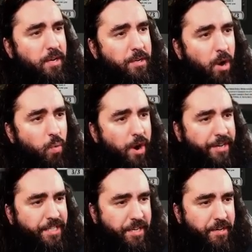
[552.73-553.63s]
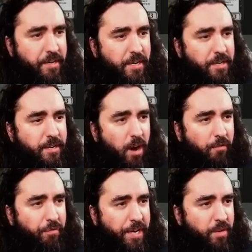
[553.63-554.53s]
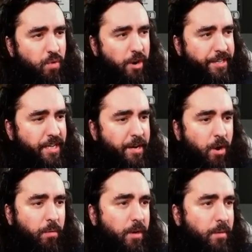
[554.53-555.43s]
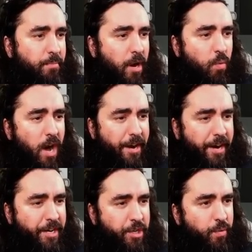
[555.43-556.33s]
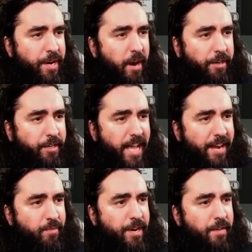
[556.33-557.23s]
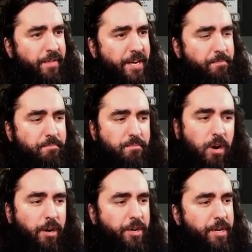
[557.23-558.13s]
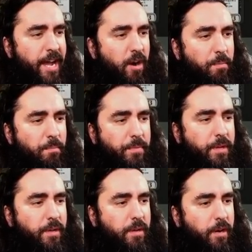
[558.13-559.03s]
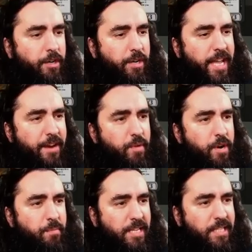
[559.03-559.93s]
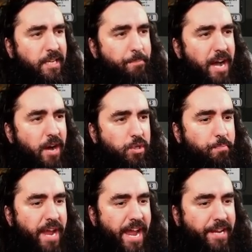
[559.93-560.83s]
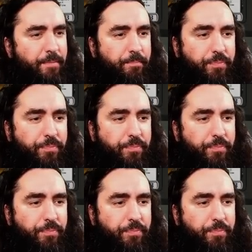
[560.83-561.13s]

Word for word: No worries here. No freaking worries at all. But what are you doing? Are you getting rid of it? Are you now? Are you getting rid of my slip out the back?